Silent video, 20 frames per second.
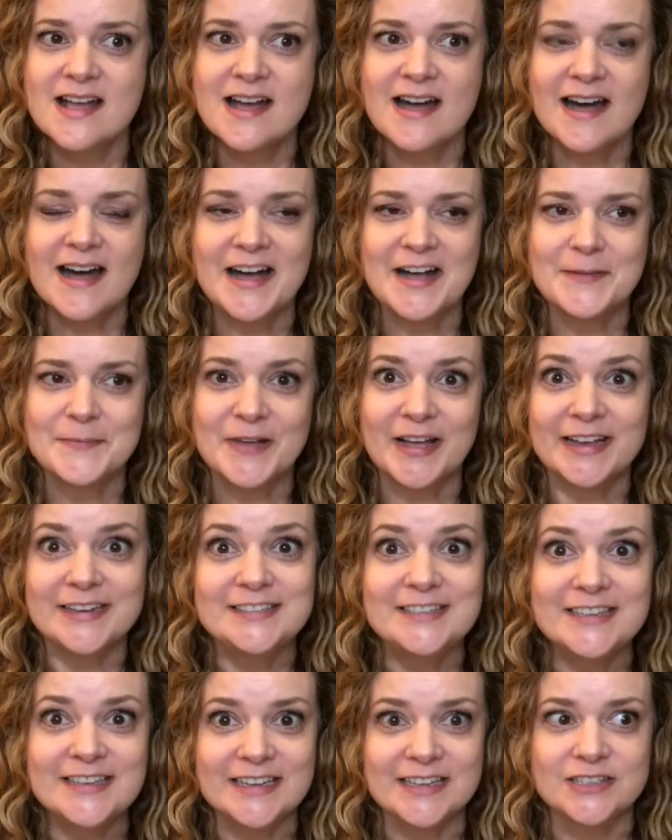I
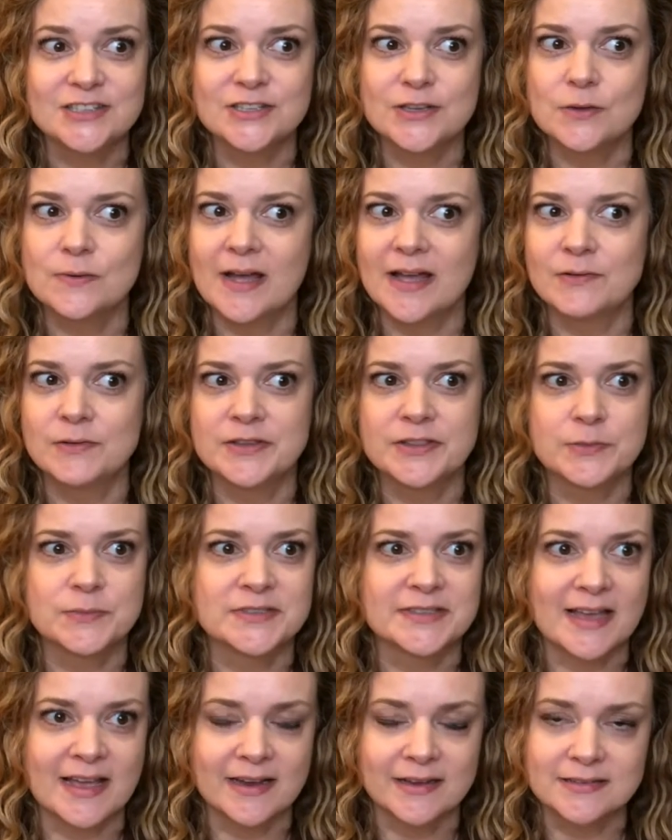did. So whether it
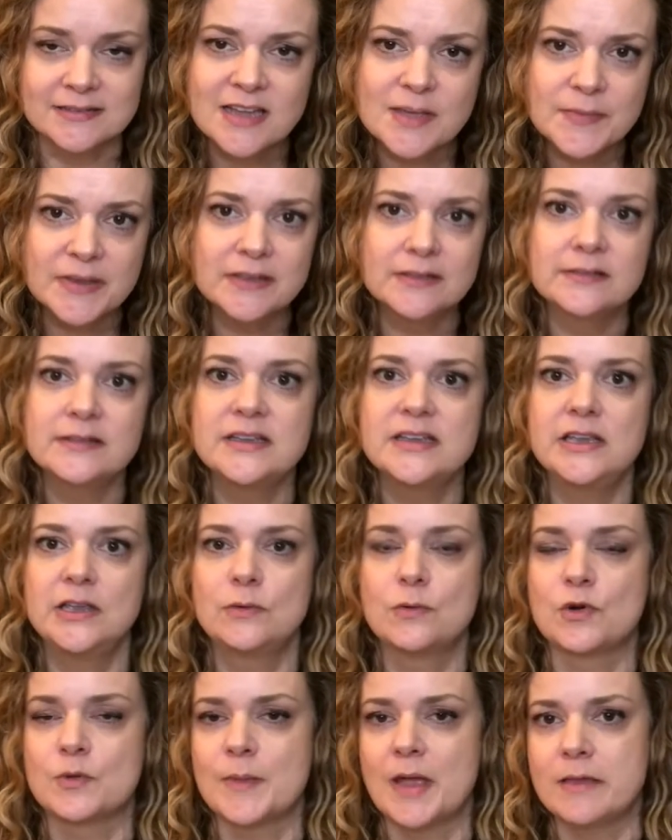was academically
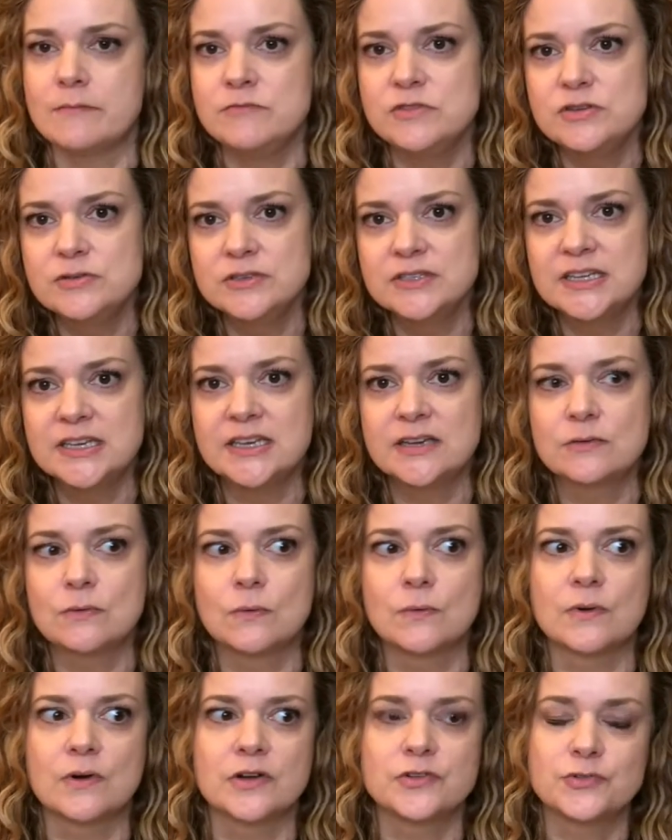or my music
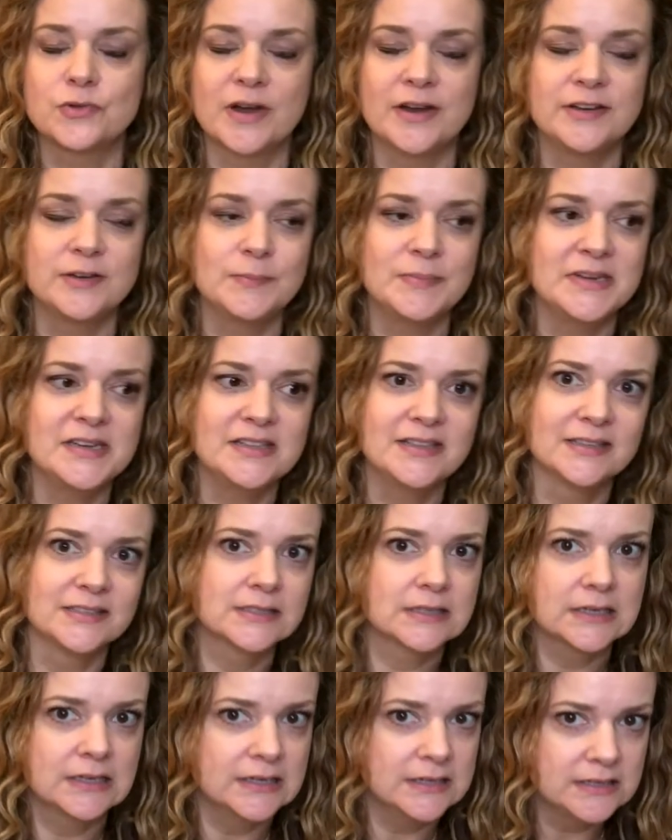or trying to be the
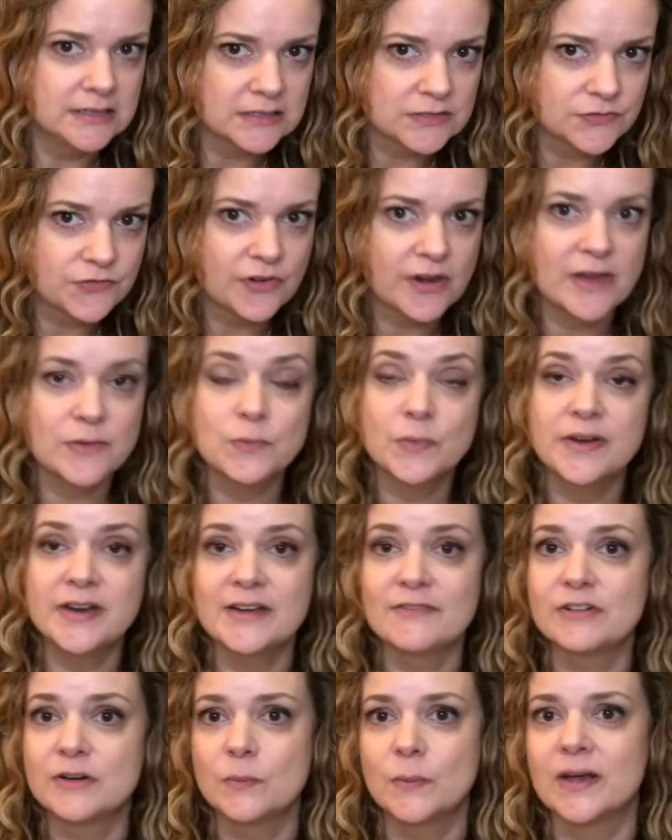skinniest friend,
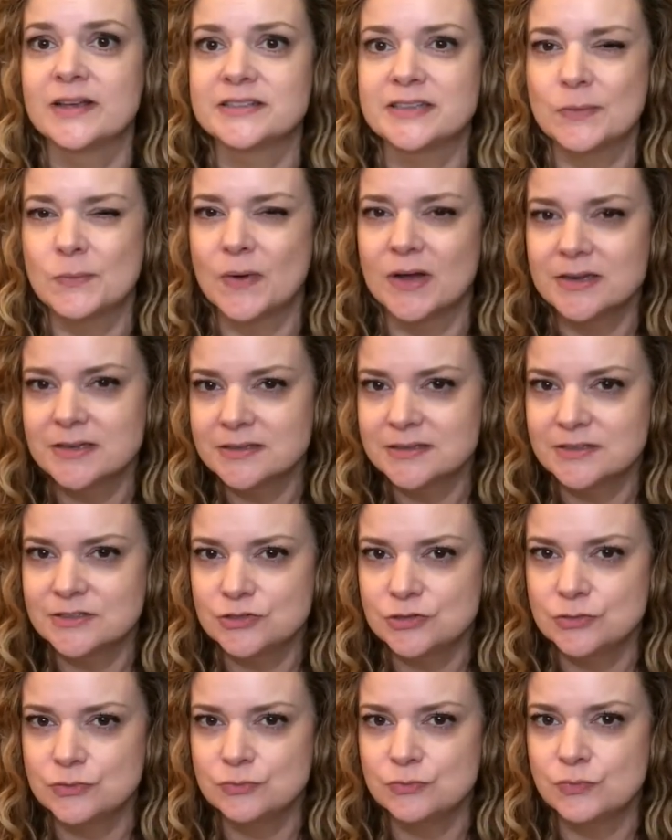whatever it was, I wanted
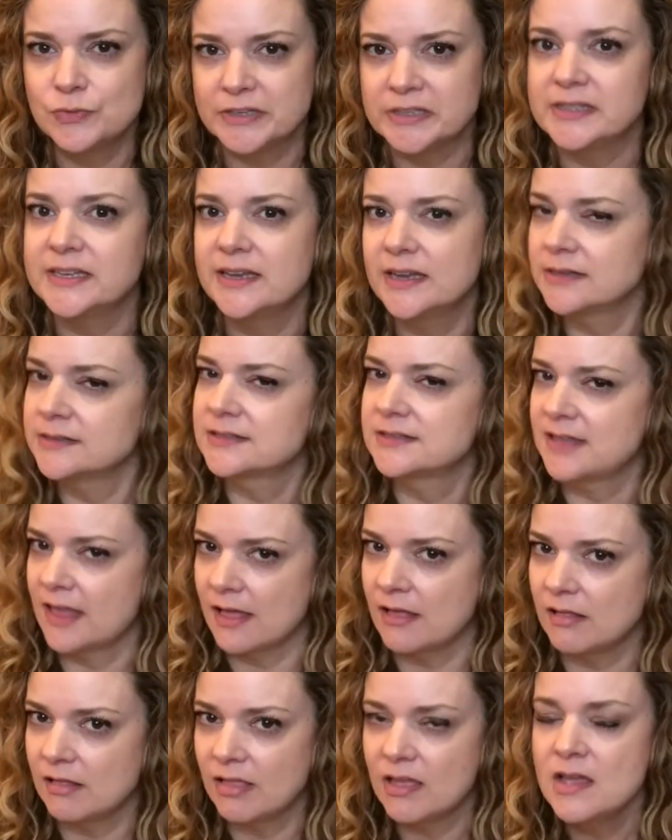to really
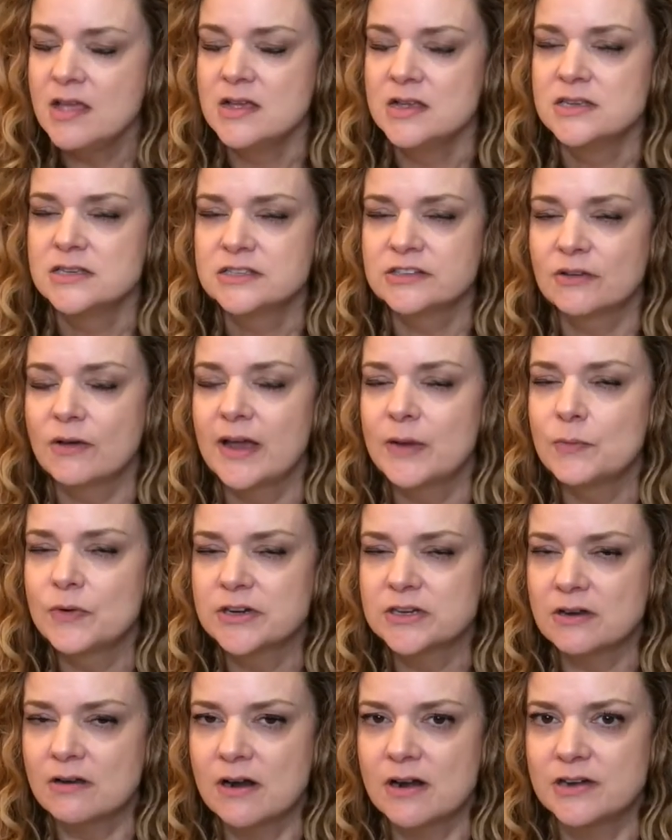excel. So I
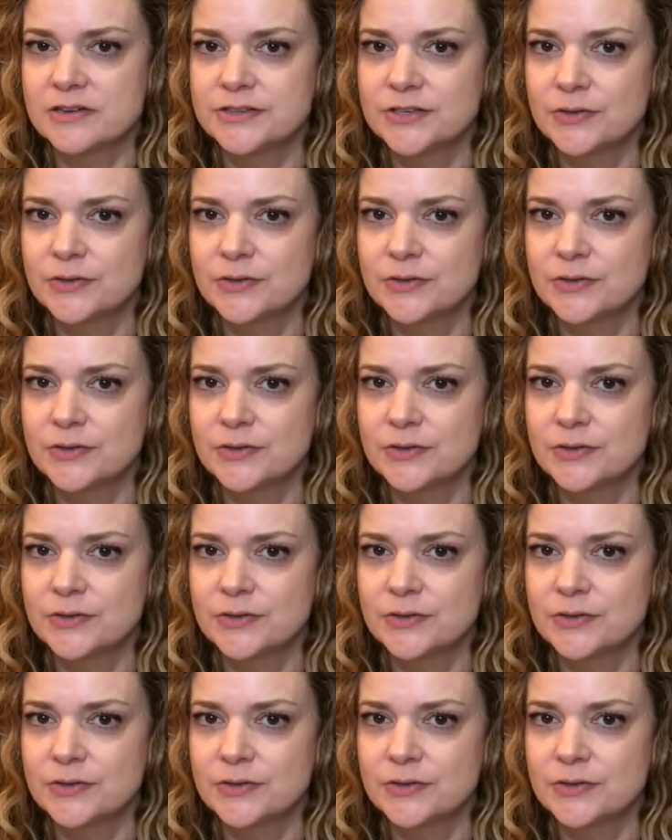worked hard.